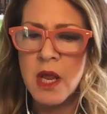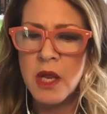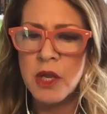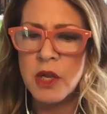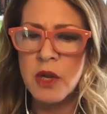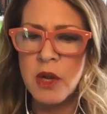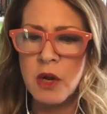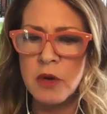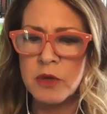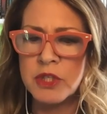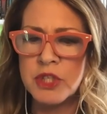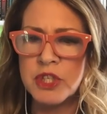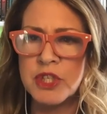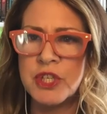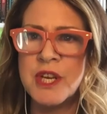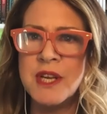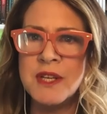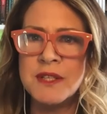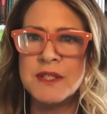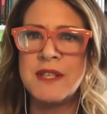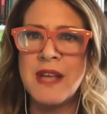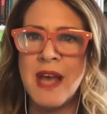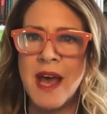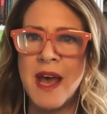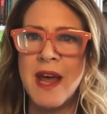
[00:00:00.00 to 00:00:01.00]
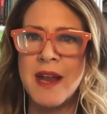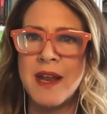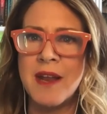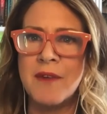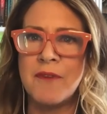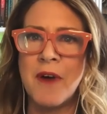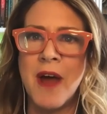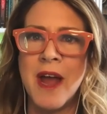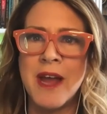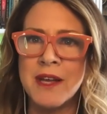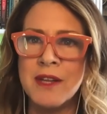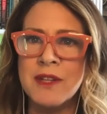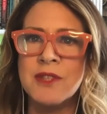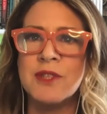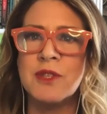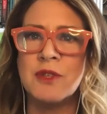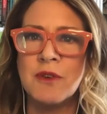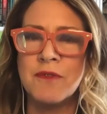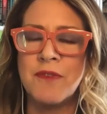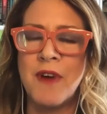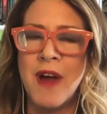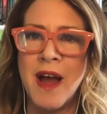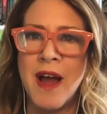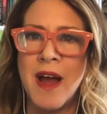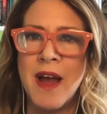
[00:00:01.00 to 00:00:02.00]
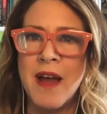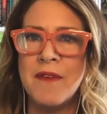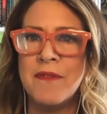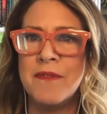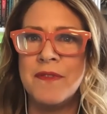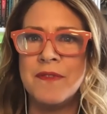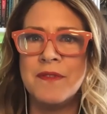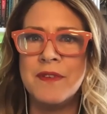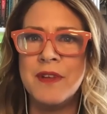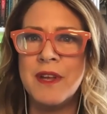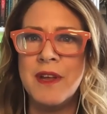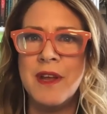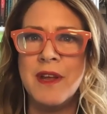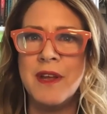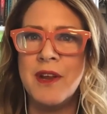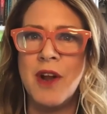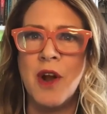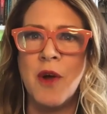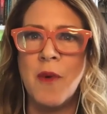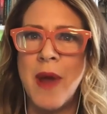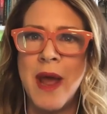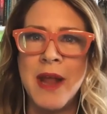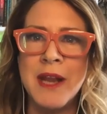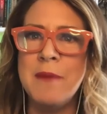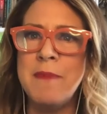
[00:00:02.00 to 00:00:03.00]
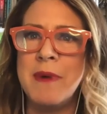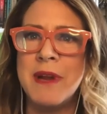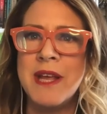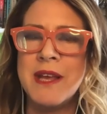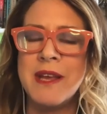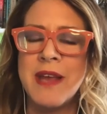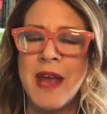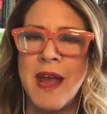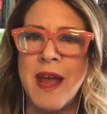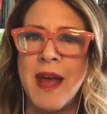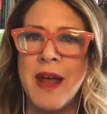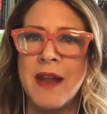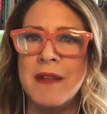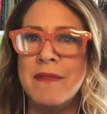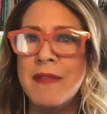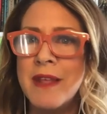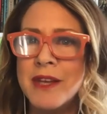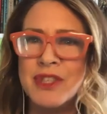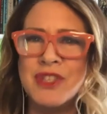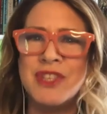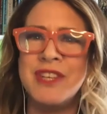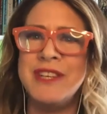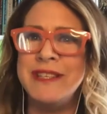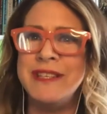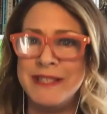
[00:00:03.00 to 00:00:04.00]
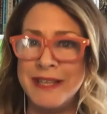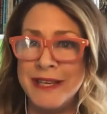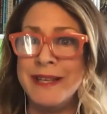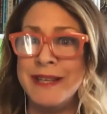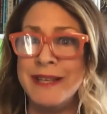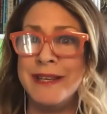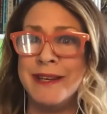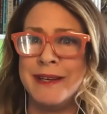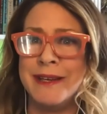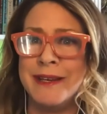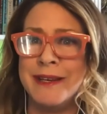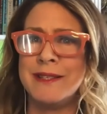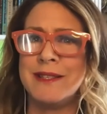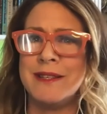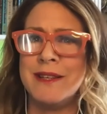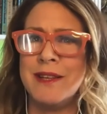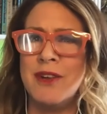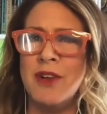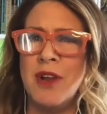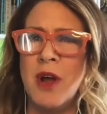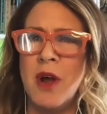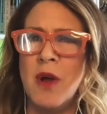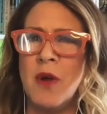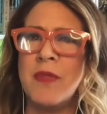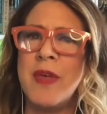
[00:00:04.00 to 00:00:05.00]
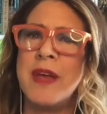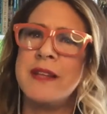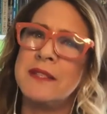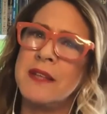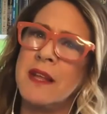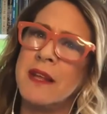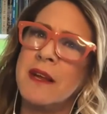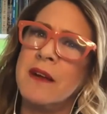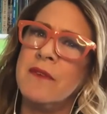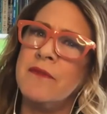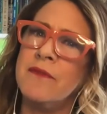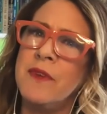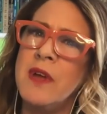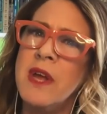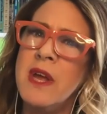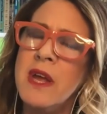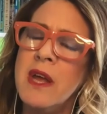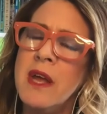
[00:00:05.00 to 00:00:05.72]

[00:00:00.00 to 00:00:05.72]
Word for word: you know she said if i can survive you know anybody can and then she didn't you know that's like a